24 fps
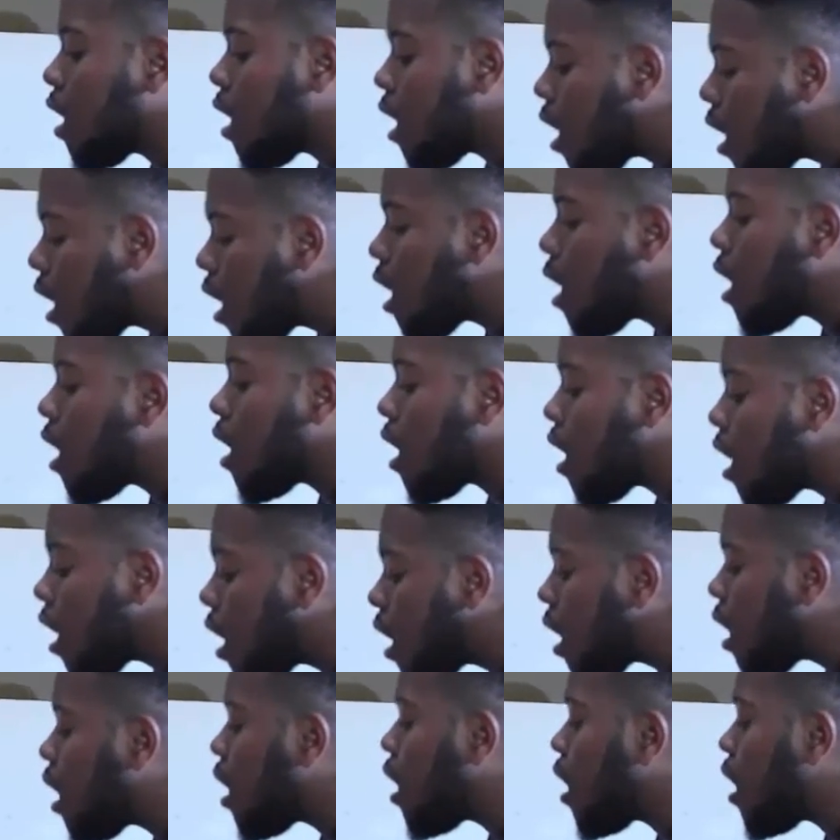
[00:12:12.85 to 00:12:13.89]
That
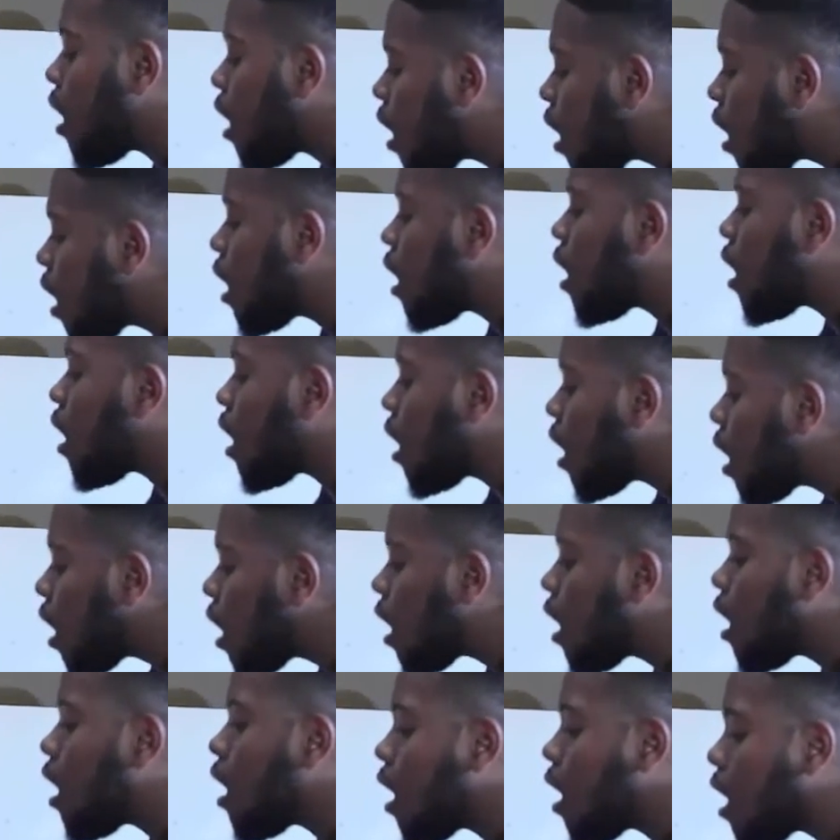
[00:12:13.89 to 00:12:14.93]
generally does
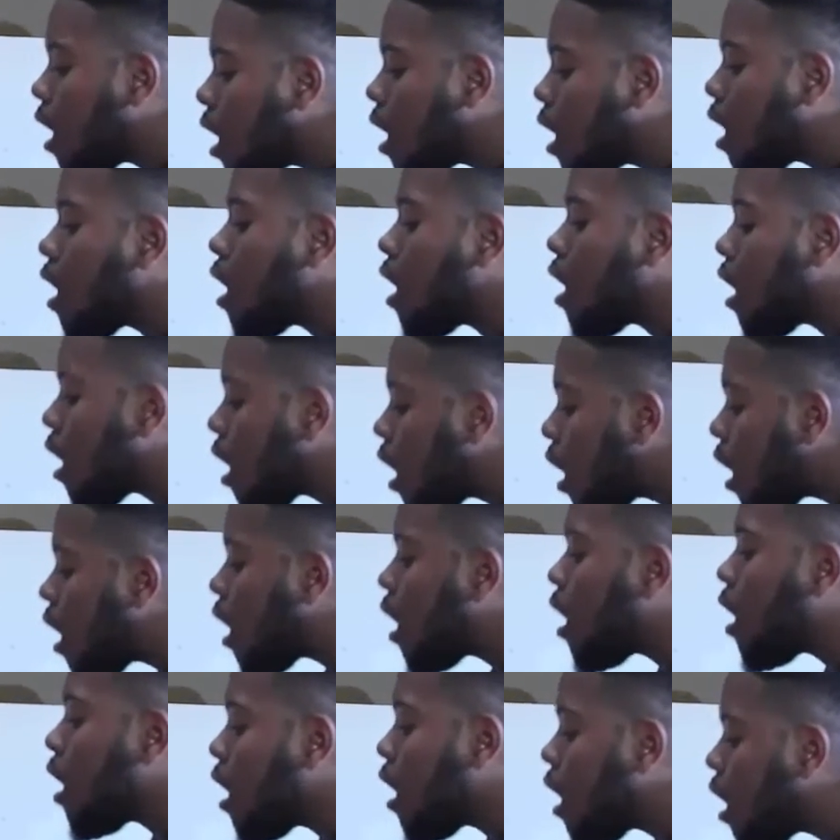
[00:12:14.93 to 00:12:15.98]
promote a song.
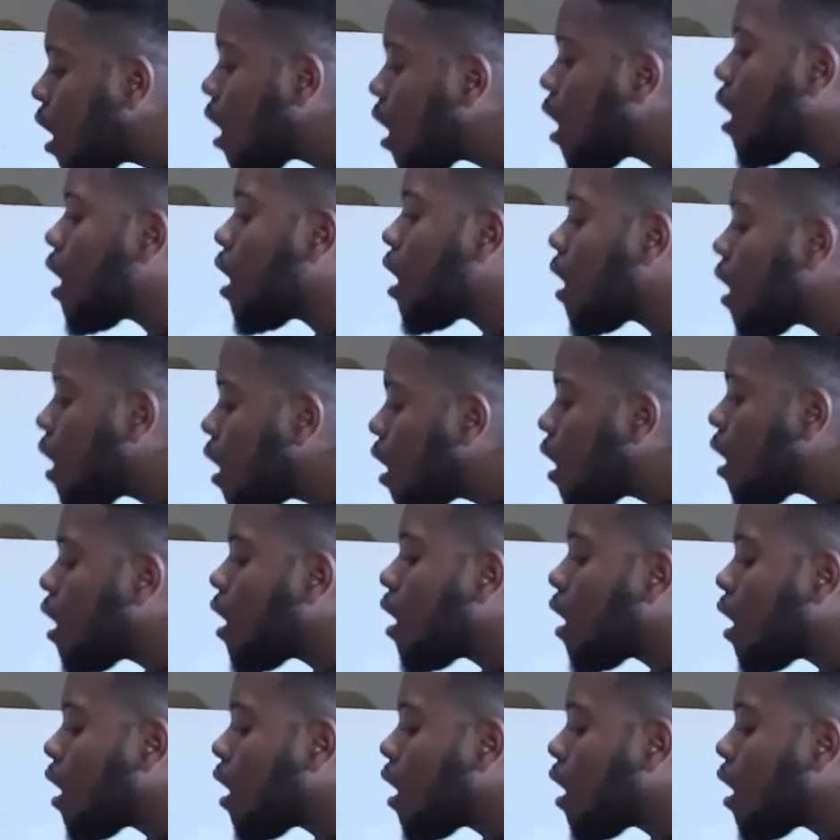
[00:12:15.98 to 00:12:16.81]
So if you